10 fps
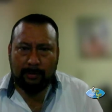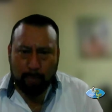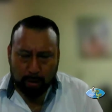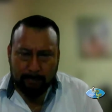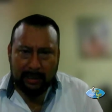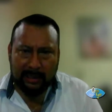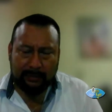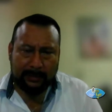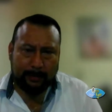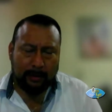the boat
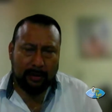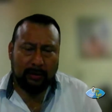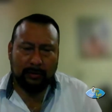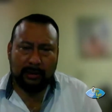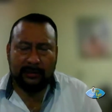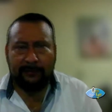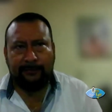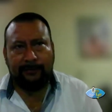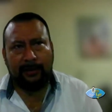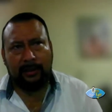millers responded to us.
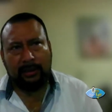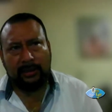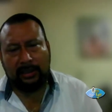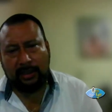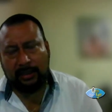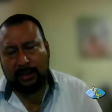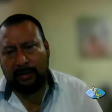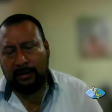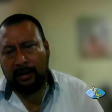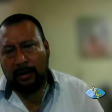The, uh,
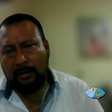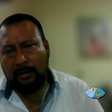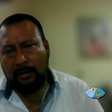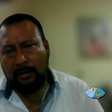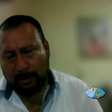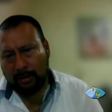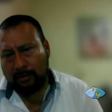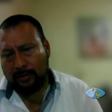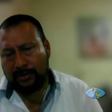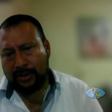Santander
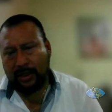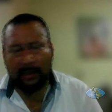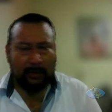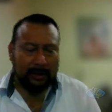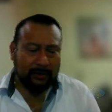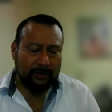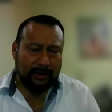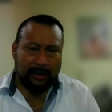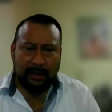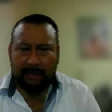responded to us saying that they would like
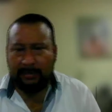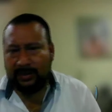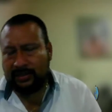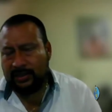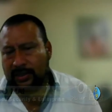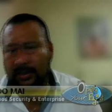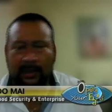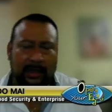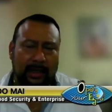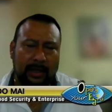to see A, B, C, D,
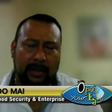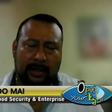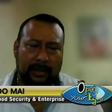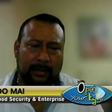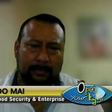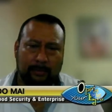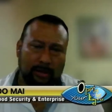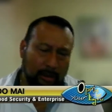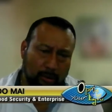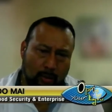um,
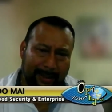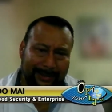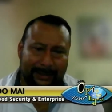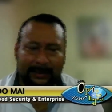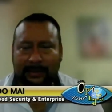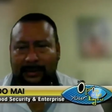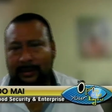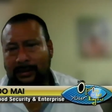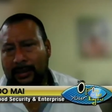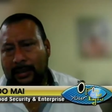but they don't want this.
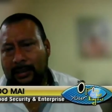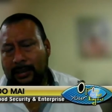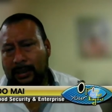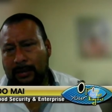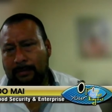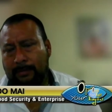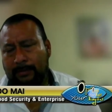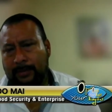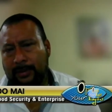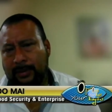Um,
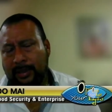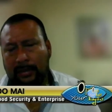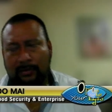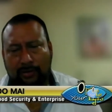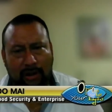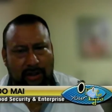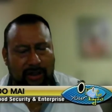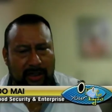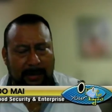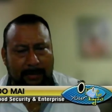the
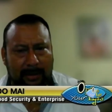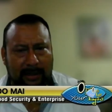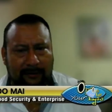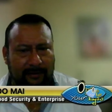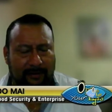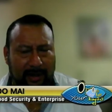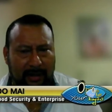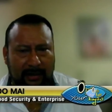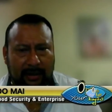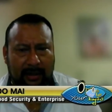associations, I believe, have
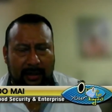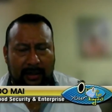all